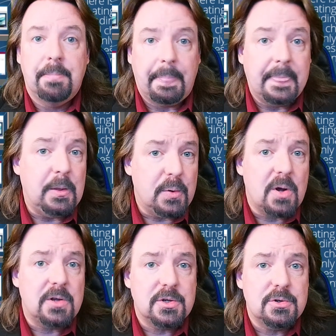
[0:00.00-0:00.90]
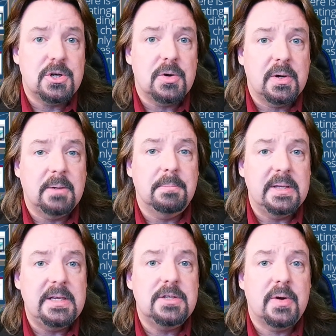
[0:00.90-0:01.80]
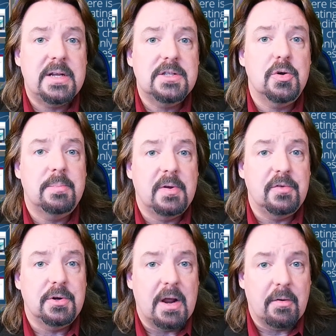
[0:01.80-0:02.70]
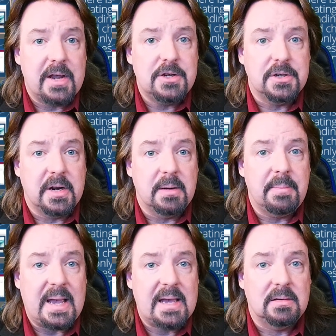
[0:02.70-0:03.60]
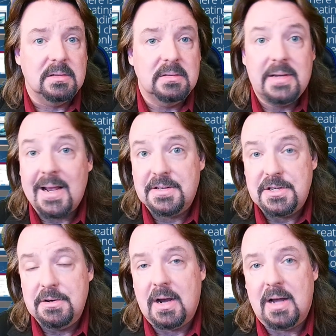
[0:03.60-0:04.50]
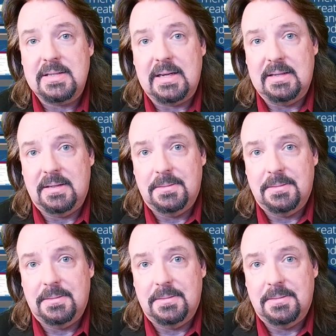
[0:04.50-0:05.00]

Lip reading: You can also show a complete transcript of your narration in a panel next to your content.